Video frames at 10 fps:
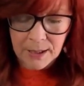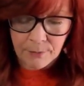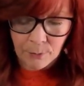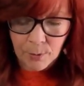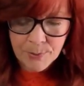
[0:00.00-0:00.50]

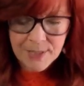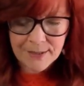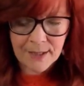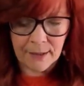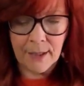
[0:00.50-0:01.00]
whoops, that's
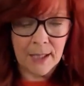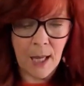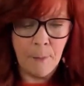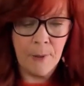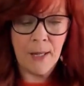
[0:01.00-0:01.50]
not going to keep,
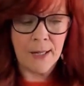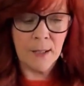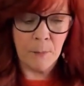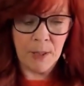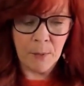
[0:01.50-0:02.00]
I
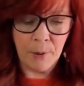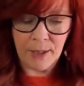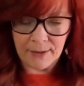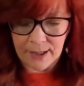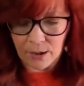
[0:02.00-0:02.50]
didn't mean to put
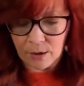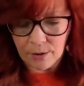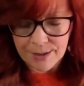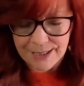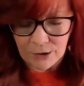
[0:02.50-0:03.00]
it there,
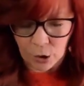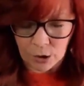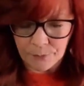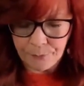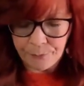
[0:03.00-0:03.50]
ding dong.
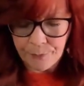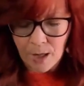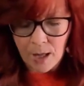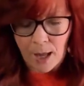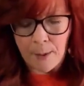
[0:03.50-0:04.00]

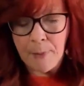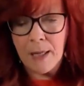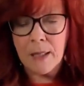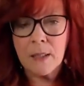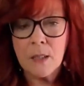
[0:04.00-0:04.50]
I
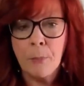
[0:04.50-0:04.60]
meant to